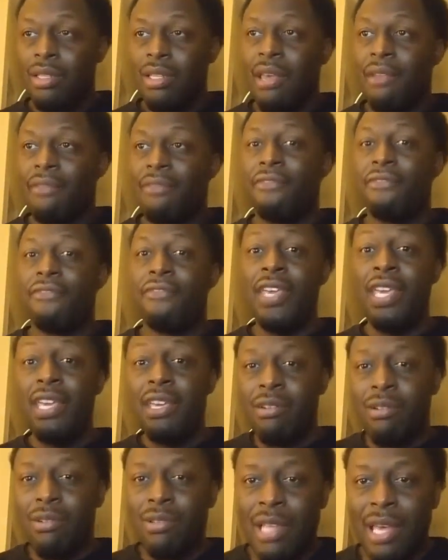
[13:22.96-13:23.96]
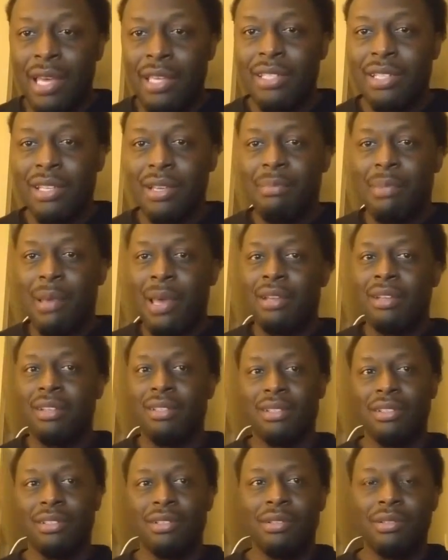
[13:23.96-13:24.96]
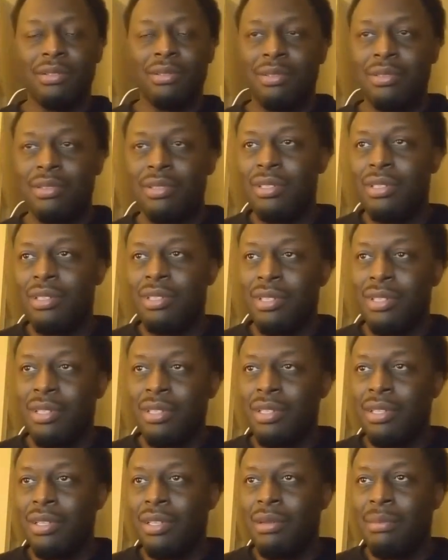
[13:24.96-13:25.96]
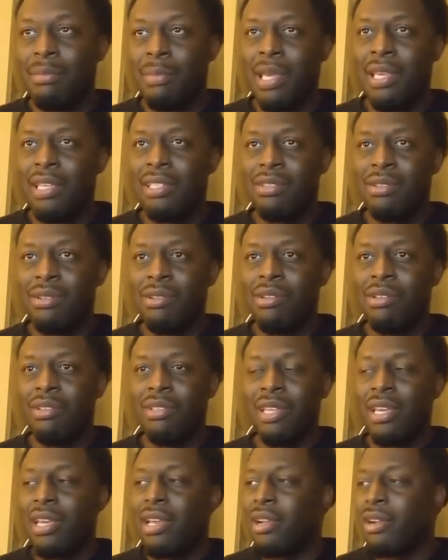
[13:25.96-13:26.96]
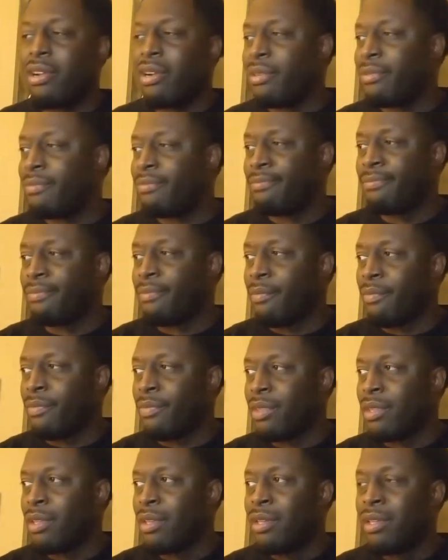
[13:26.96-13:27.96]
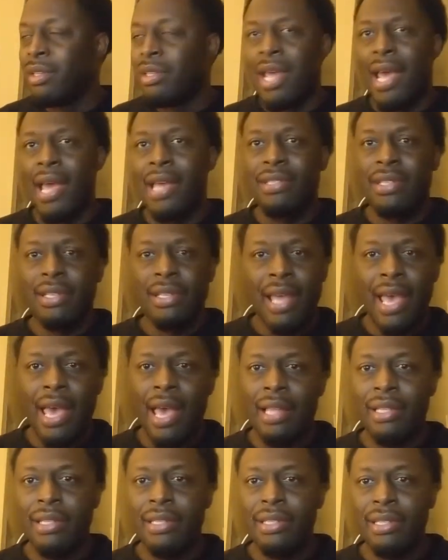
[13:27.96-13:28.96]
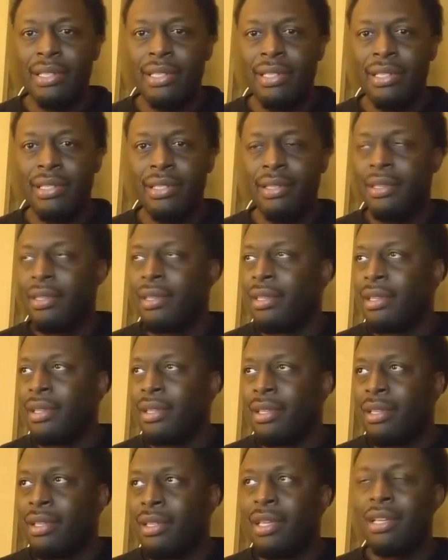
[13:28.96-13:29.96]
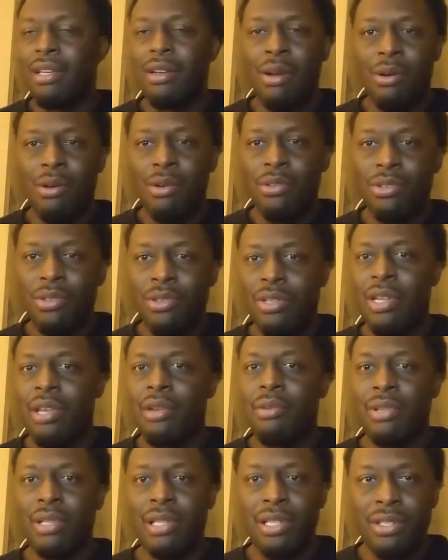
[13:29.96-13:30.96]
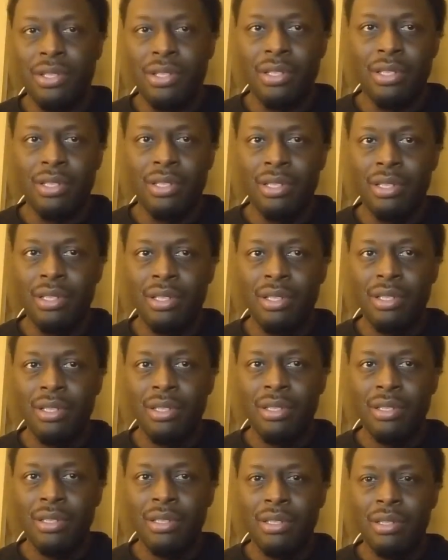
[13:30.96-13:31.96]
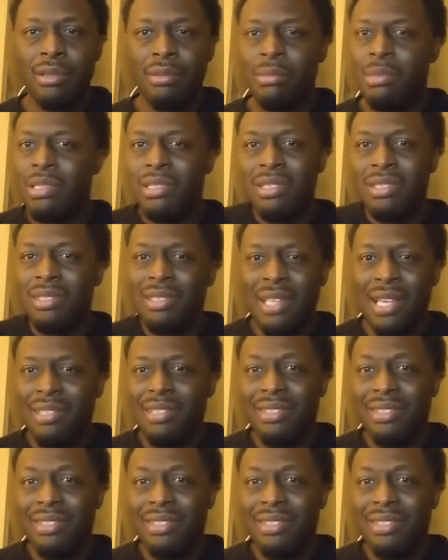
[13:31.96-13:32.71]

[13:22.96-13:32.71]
that feel like they're better than you, based on their nationality, their culture, their religion. Which